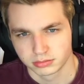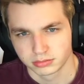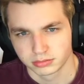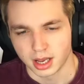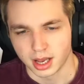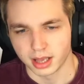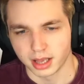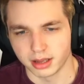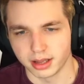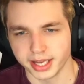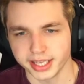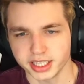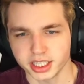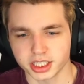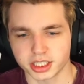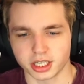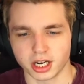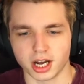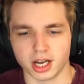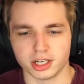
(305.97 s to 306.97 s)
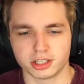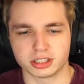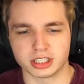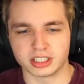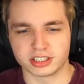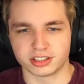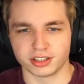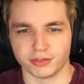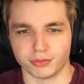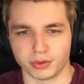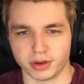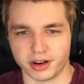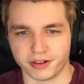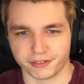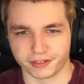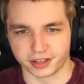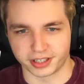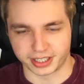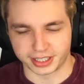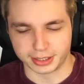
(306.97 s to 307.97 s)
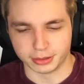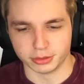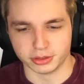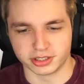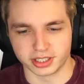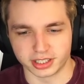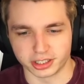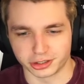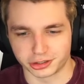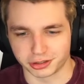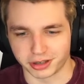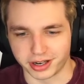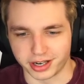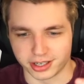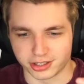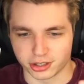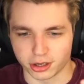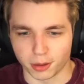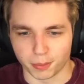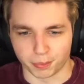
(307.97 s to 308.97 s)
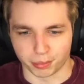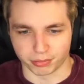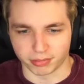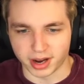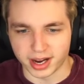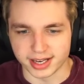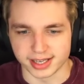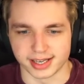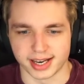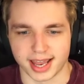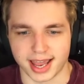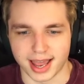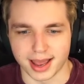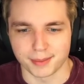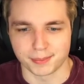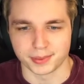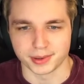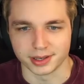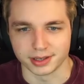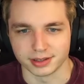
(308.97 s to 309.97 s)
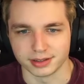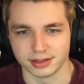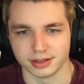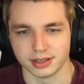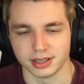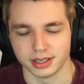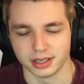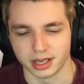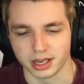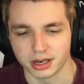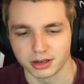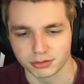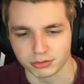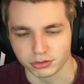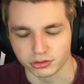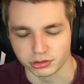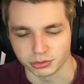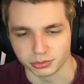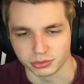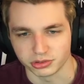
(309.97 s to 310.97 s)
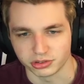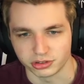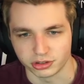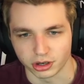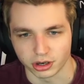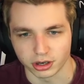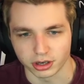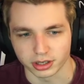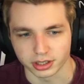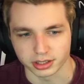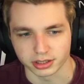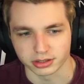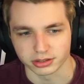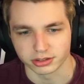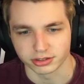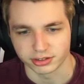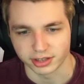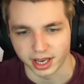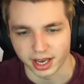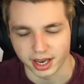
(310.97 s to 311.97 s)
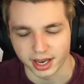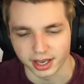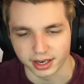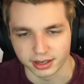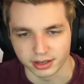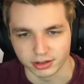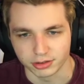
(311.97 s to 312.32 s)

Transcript: I like the contrast of whenever he was at the shrine, it's all bright and happy, and in Eneru's it was dark and sad and